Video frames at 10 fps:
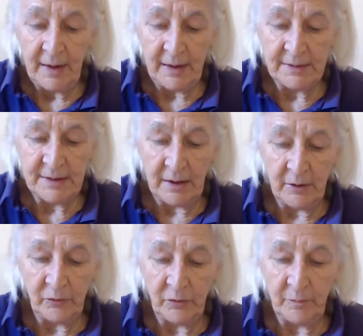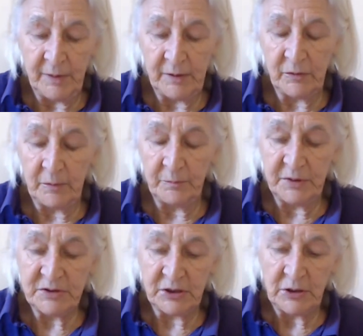and down to a
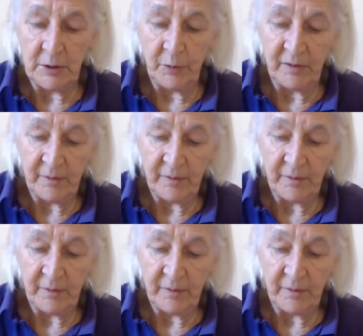particular point.